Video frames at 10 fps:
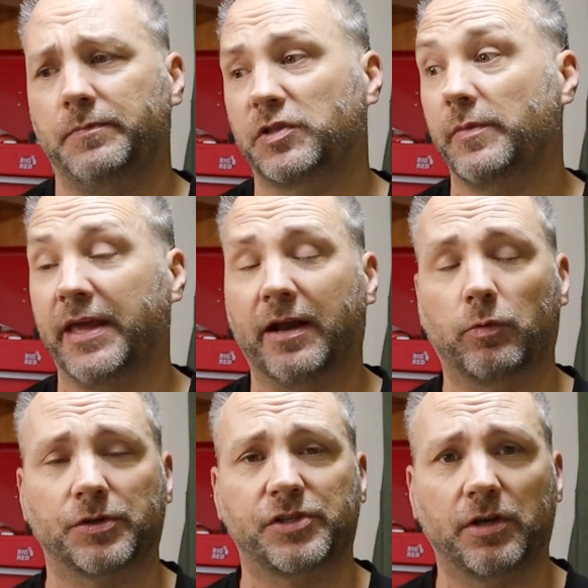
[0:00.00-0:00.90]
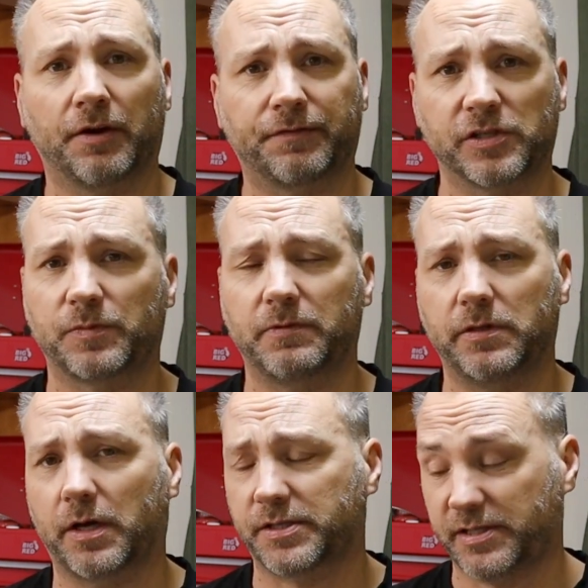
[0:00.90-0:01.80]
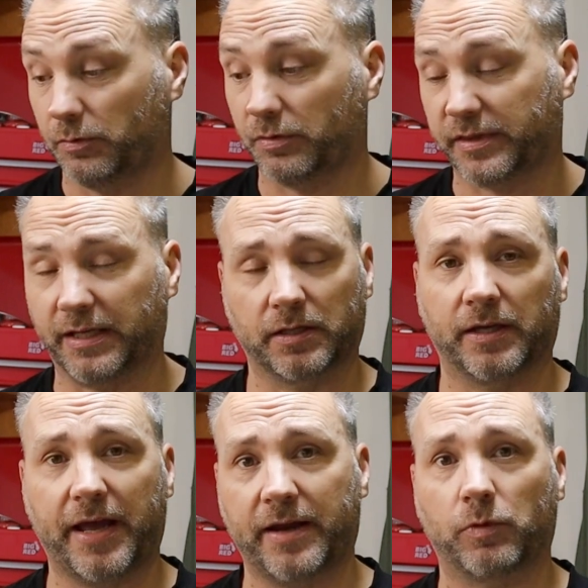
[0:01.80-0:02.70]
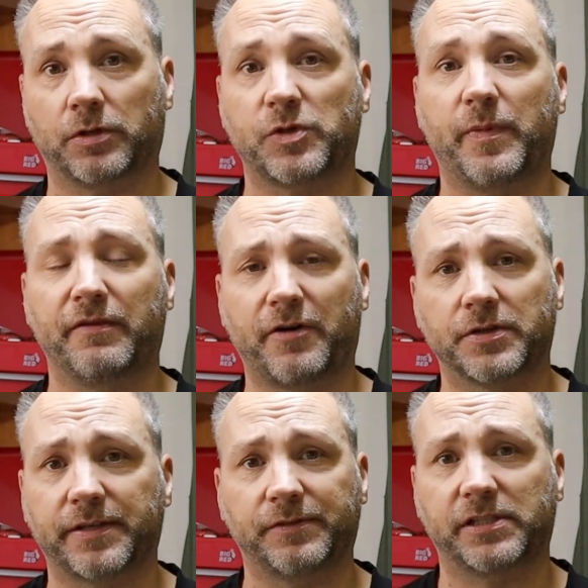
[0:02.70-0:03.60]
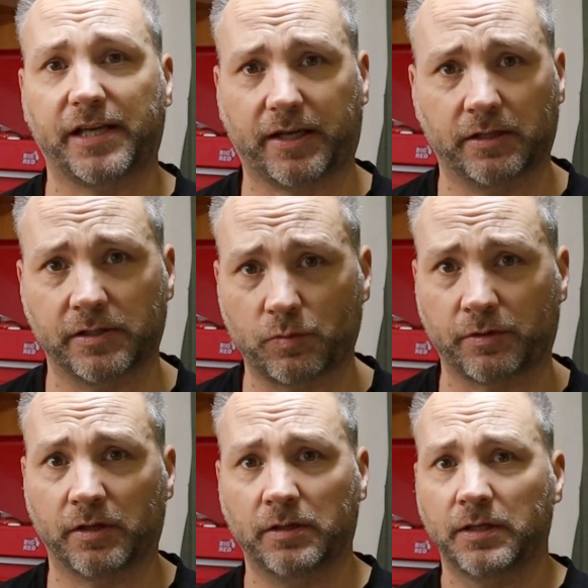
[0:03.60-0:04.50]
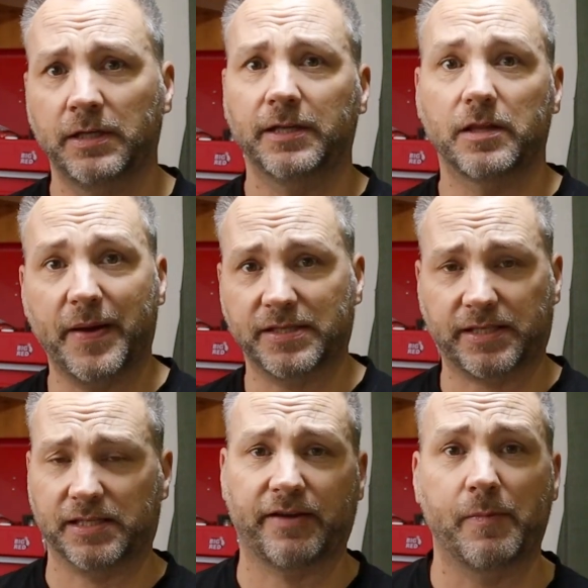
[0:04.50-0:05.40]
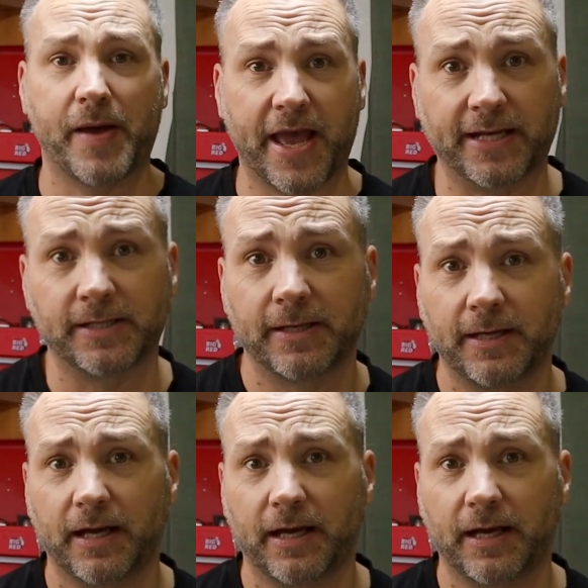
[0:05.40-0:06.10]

some of the Edwards stuff. I still think that Edwards Spitfire in 72nd is one of the best kits ever made.